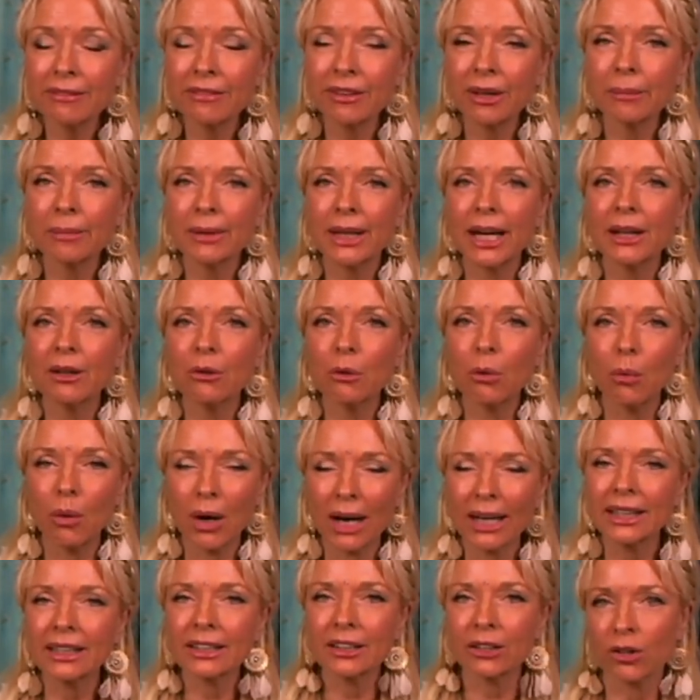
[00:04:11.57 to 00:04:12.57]
from that
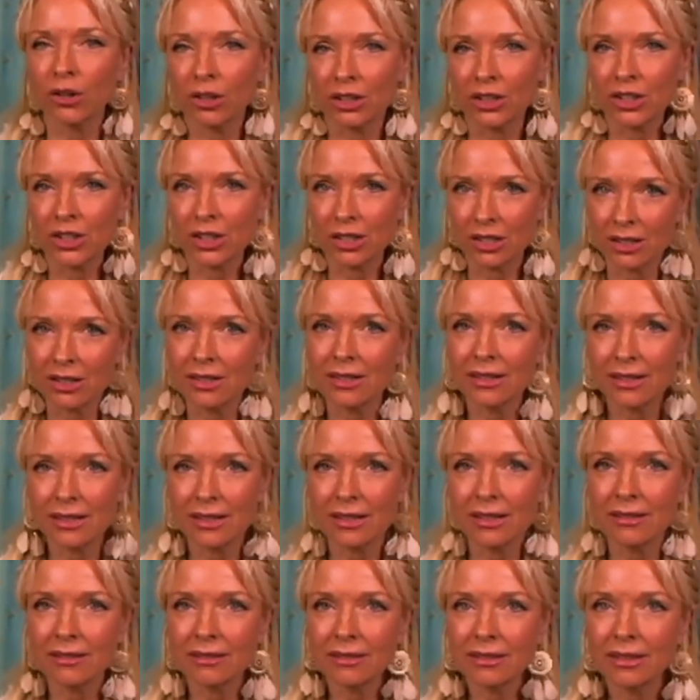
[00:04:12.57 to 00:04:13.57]
one
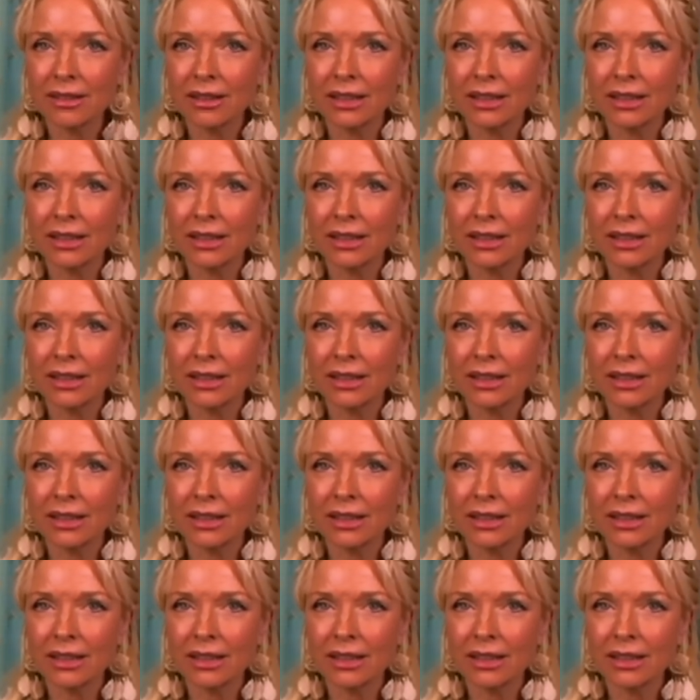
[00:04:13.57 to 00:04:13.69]
consciousness.